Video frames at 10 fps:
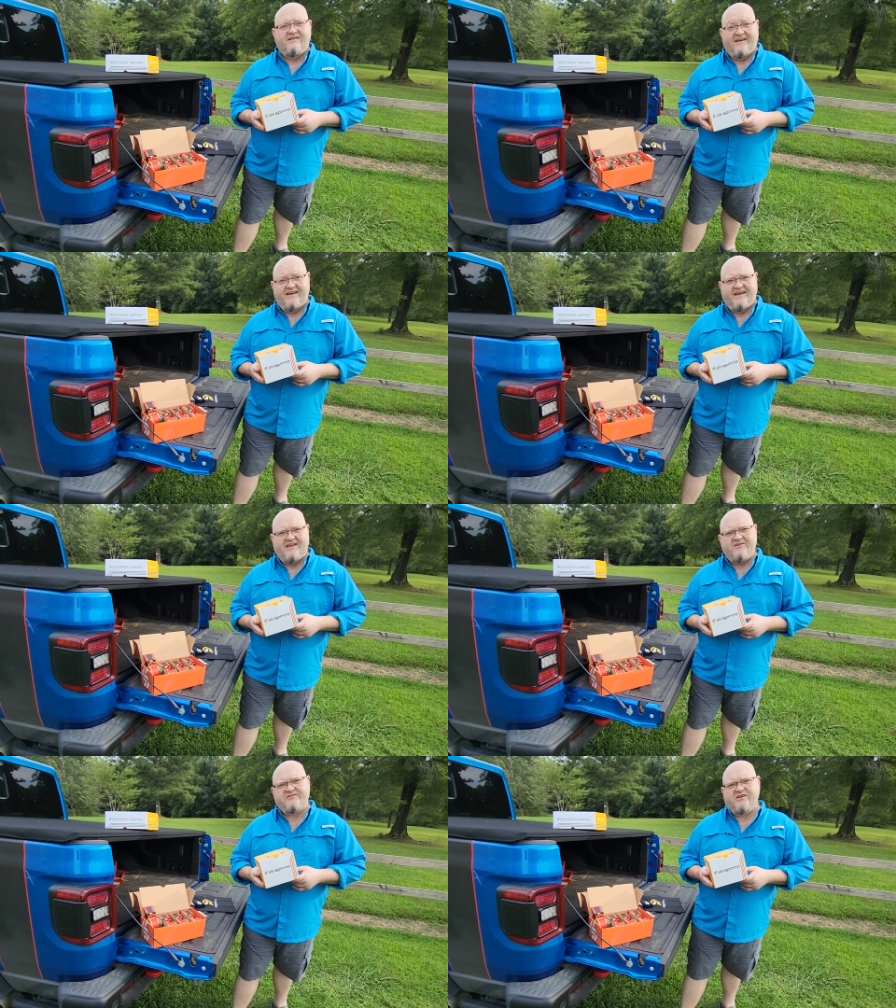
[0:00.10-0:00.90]
Hey
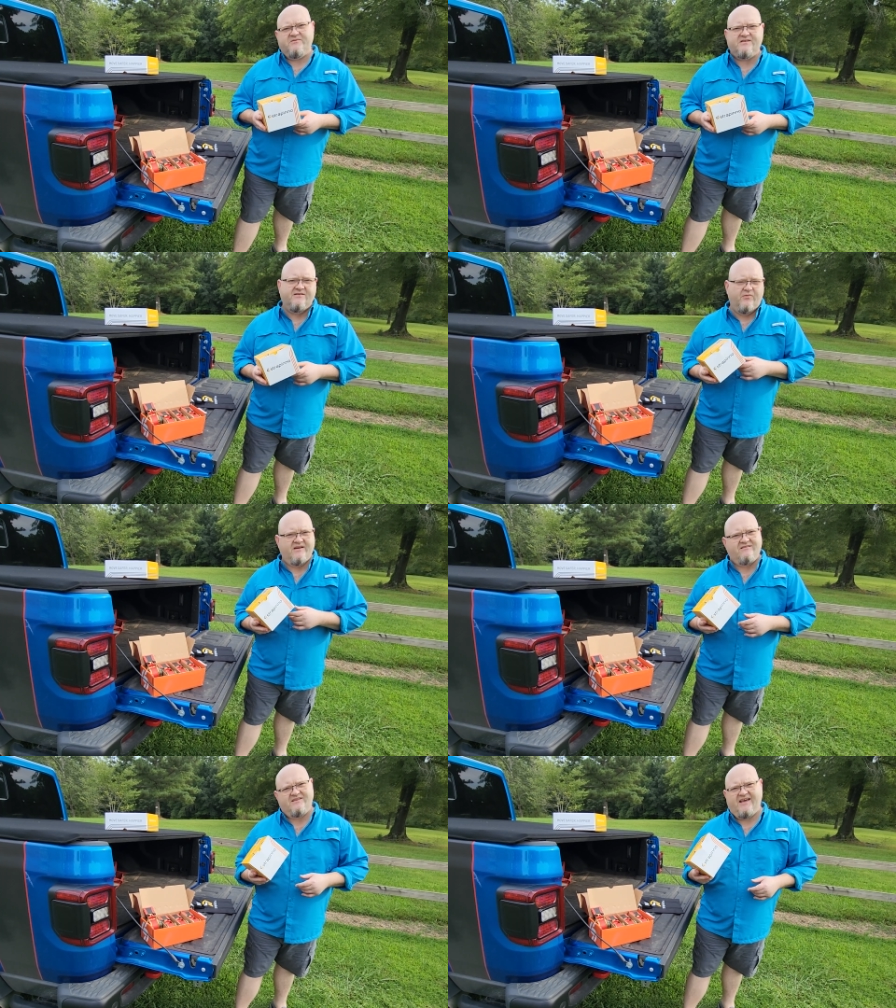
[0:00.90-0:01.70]
YouTubers,
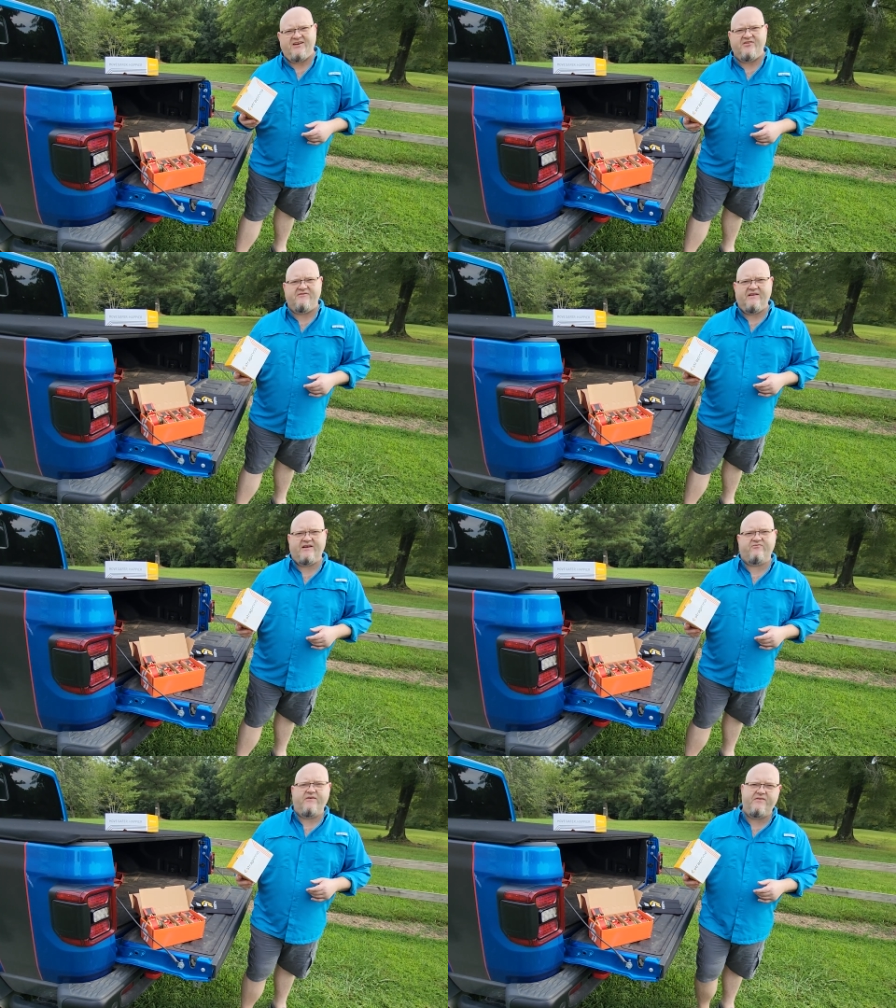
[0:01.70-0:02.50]
well, got another
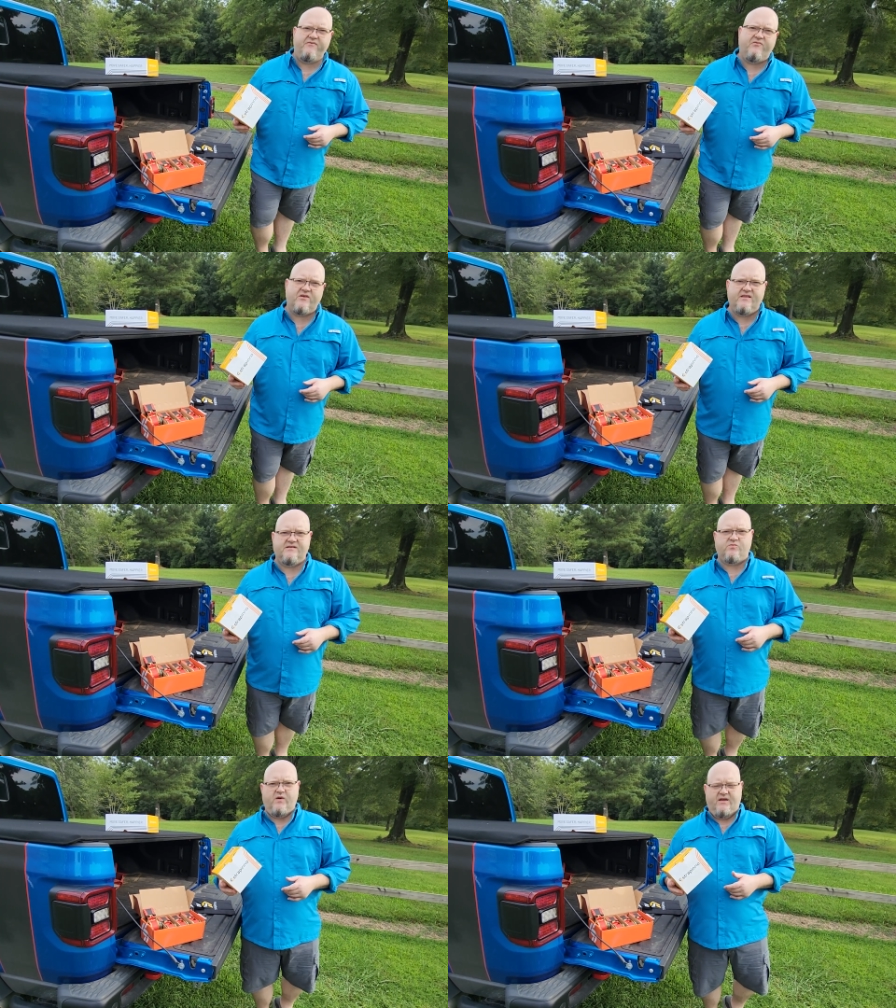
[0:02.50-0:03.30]
video review for you
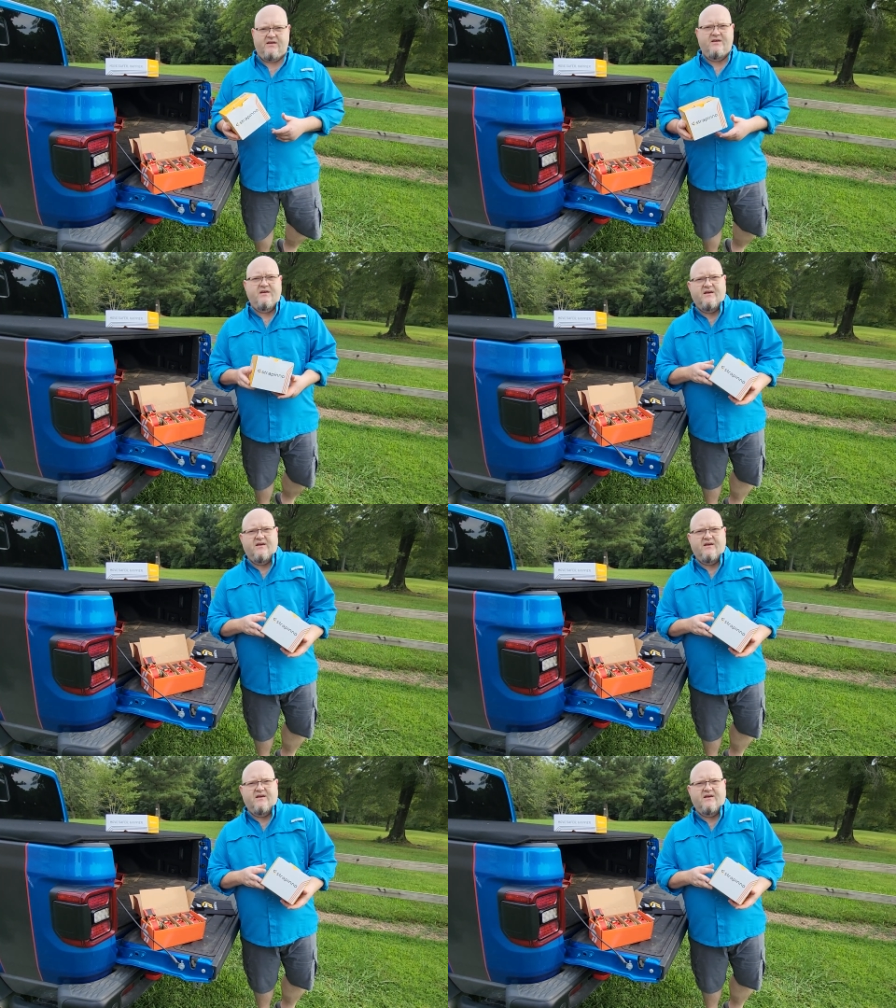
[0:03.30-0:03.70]
this week.